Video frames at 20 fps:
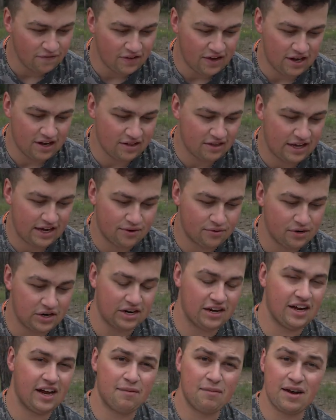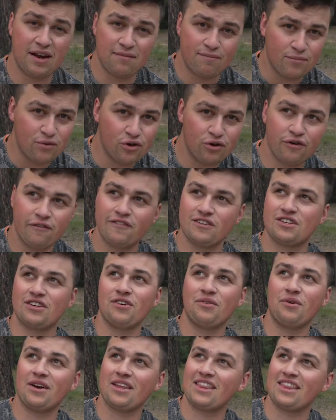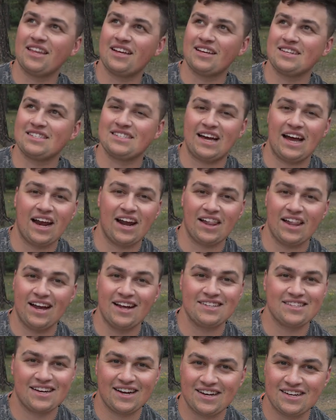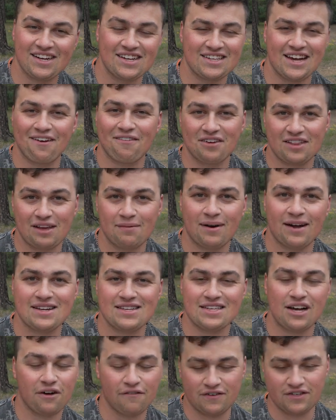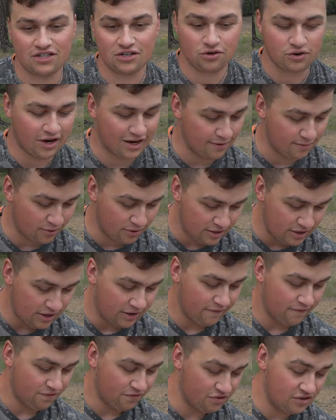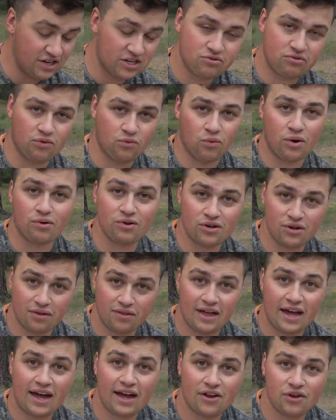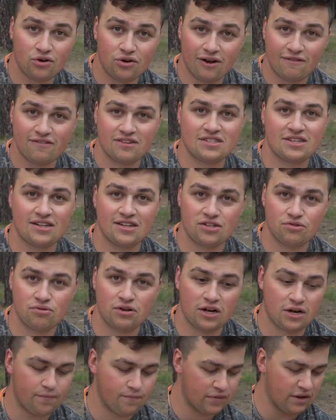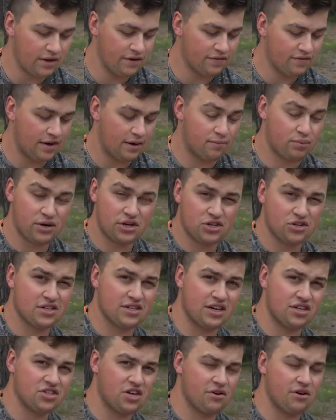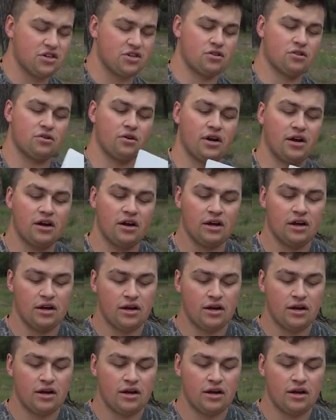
And that one, I mean, it moves with the satellites and it does everything by itself. It's incredible. This one won't do that. You'll have to set this one up. I'm pretty sure it's like generation three,